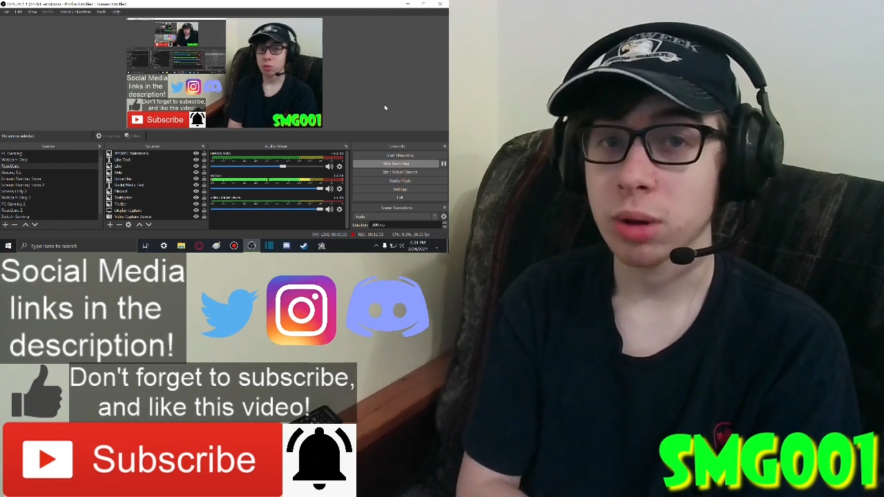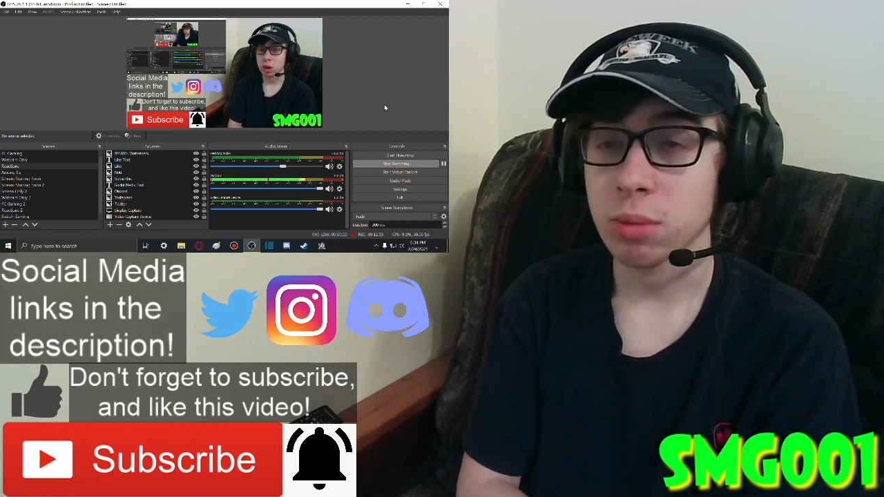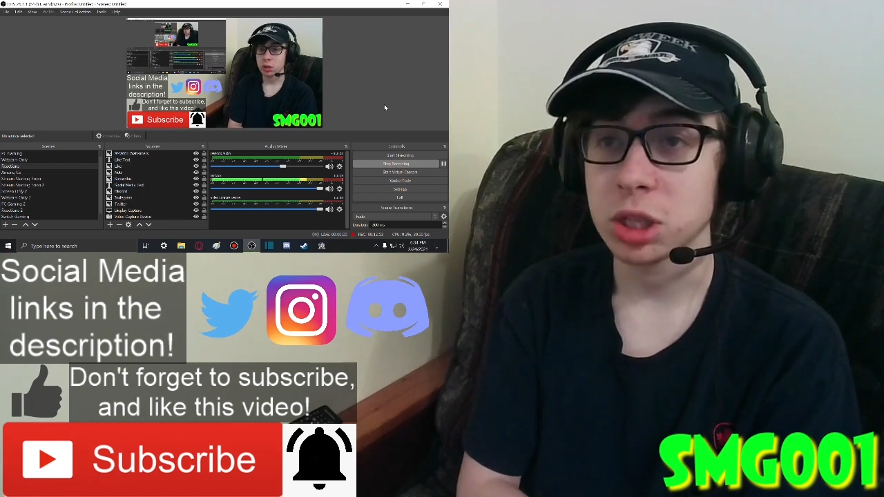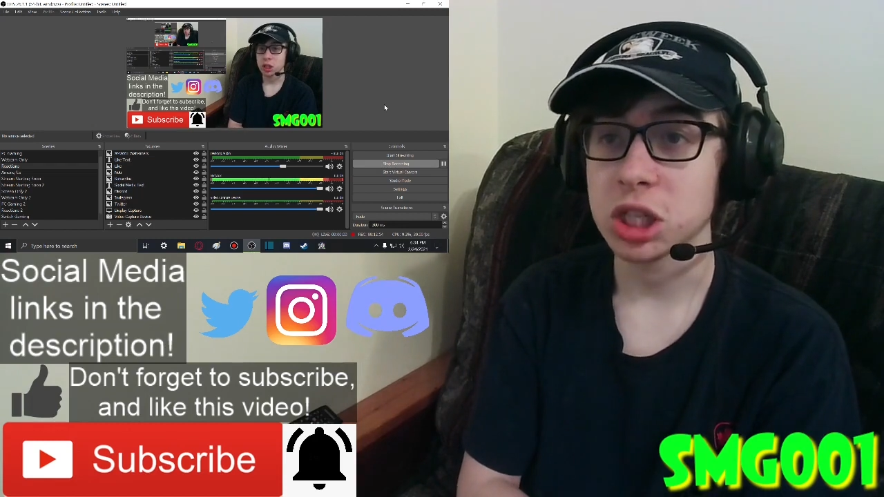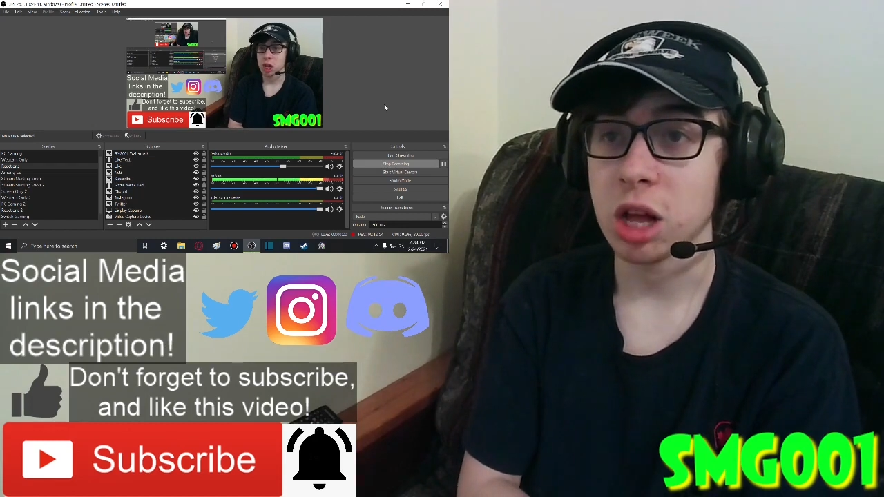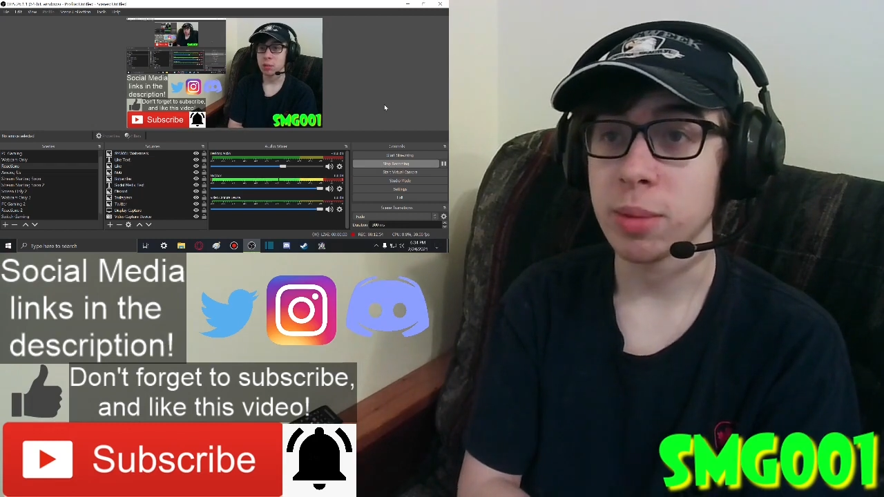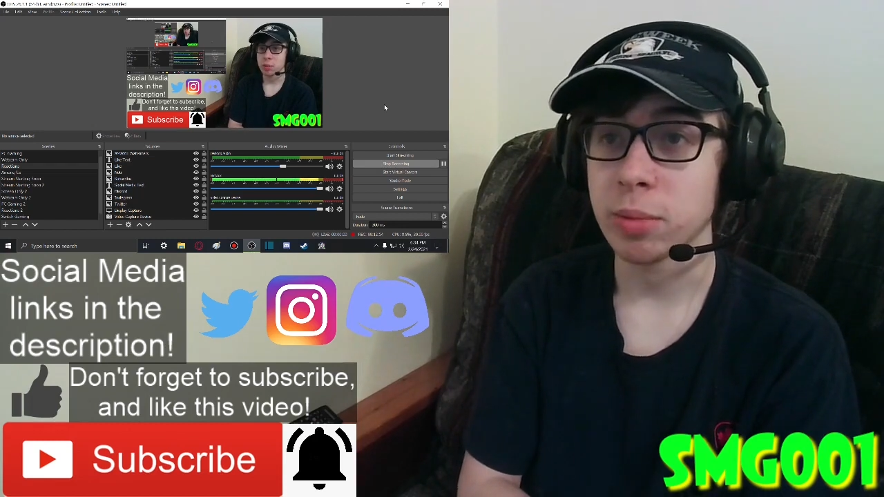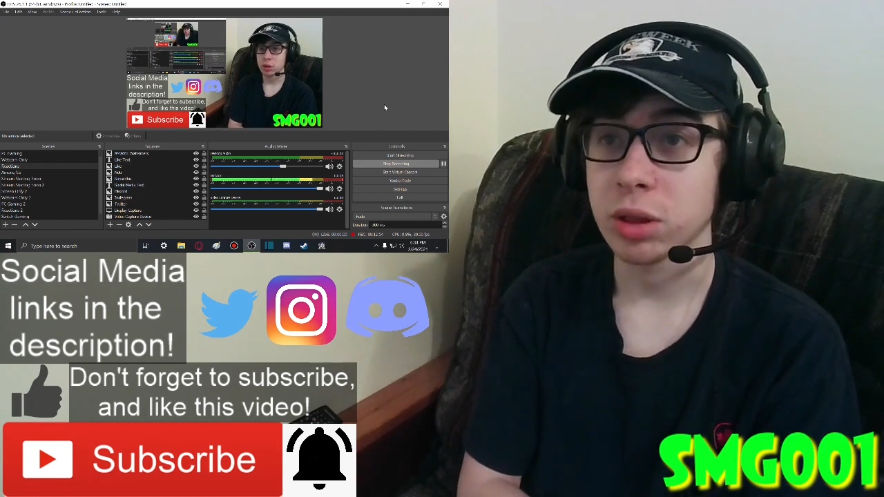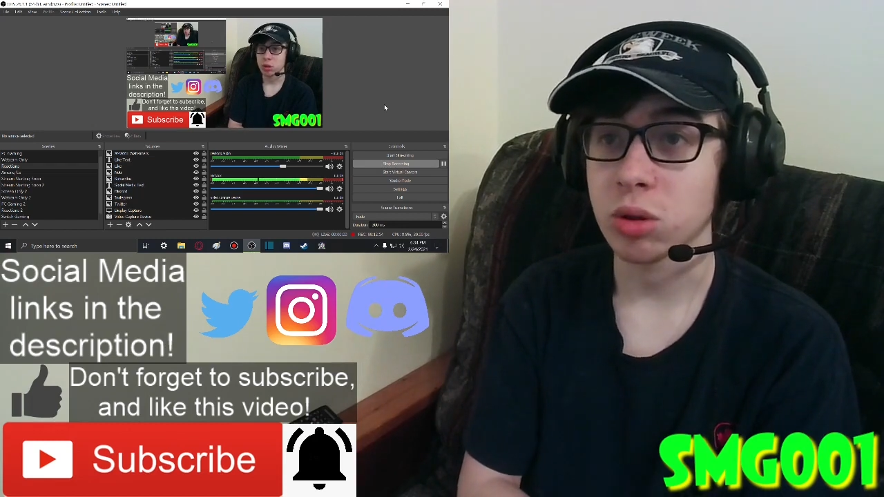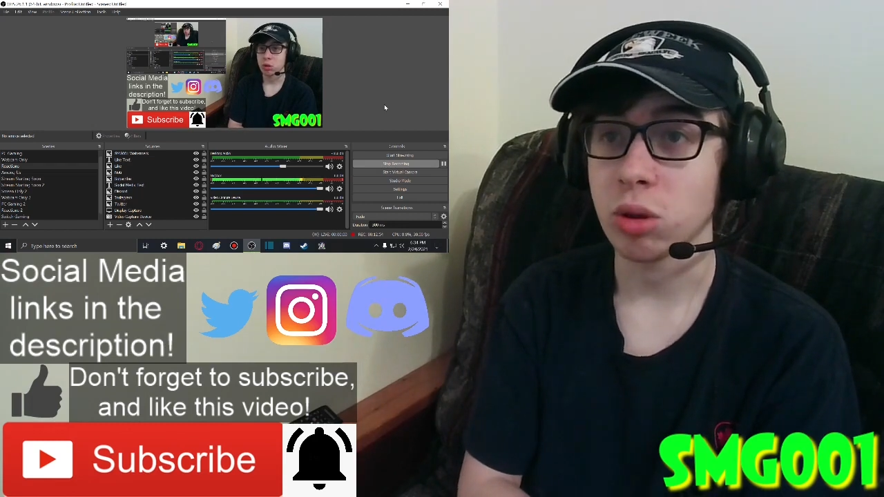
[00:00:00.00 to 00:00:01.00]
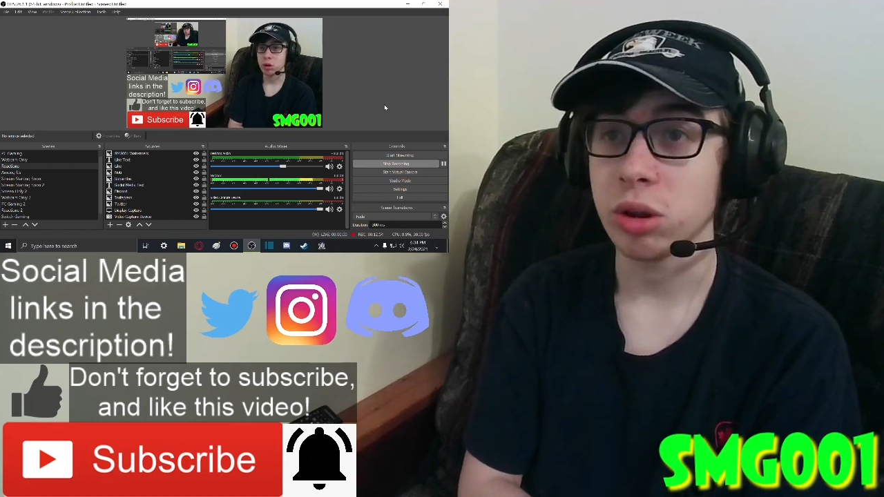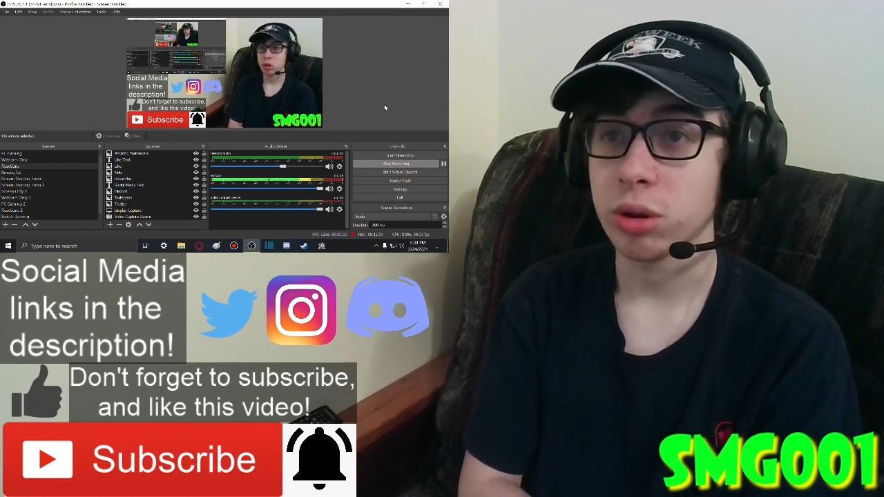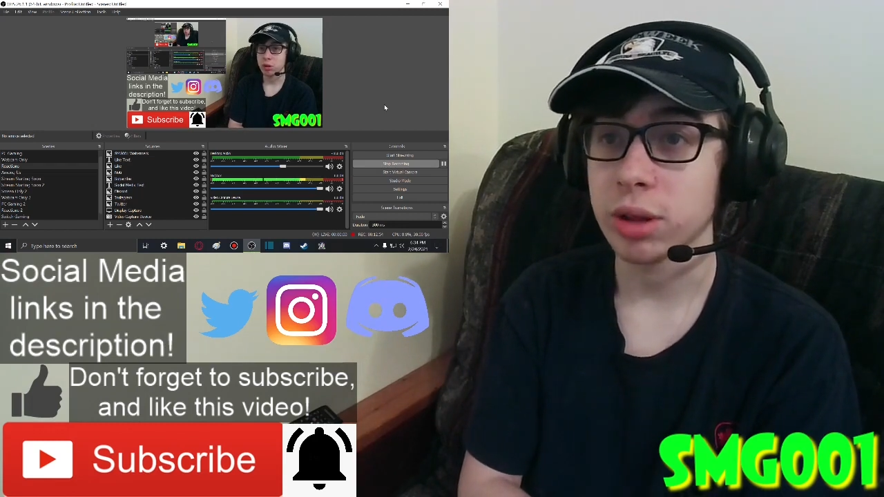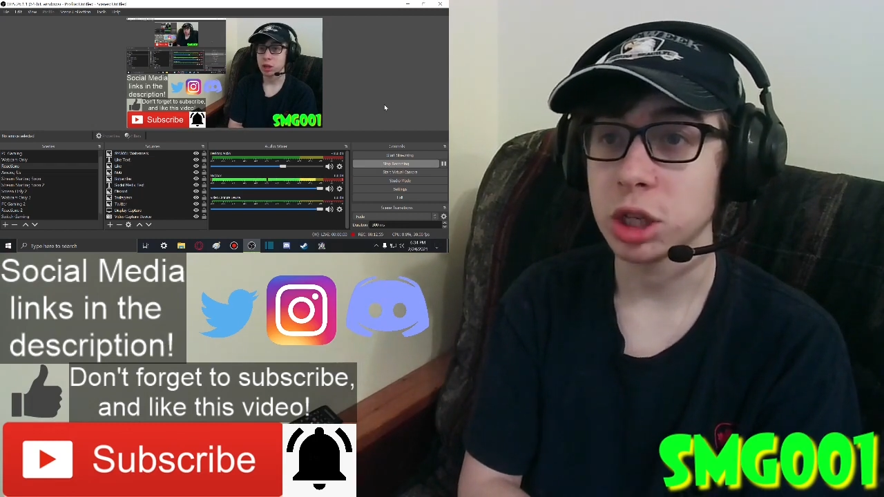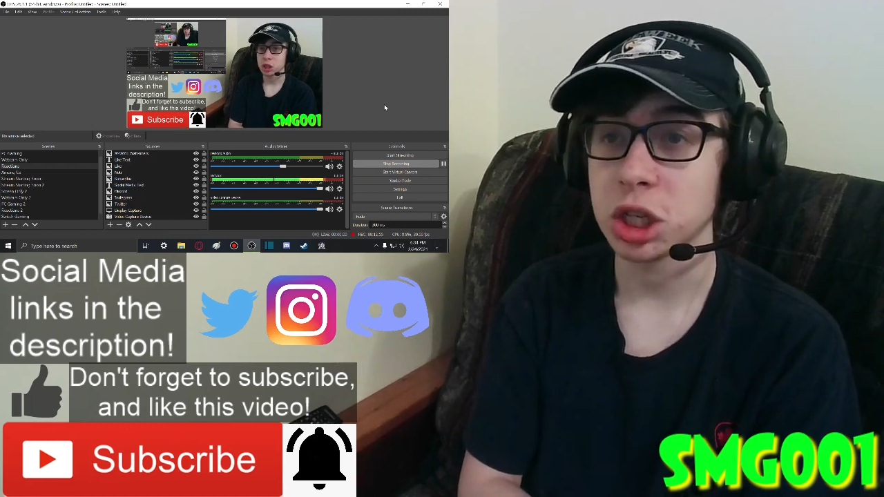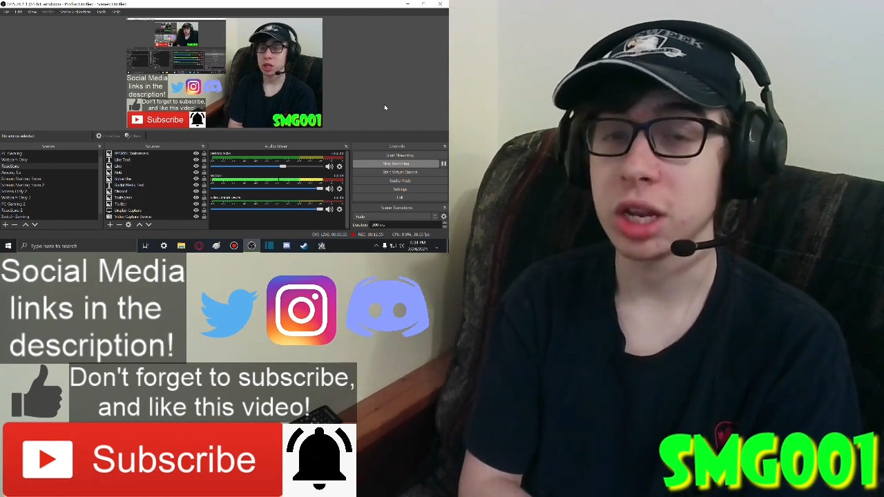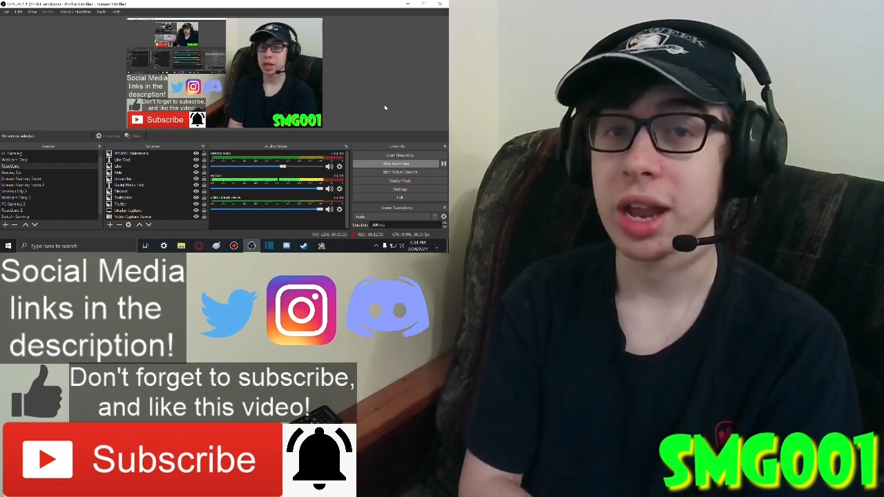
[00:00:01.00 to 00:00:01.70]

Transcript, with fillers: to become a channel member. It's totally your decision.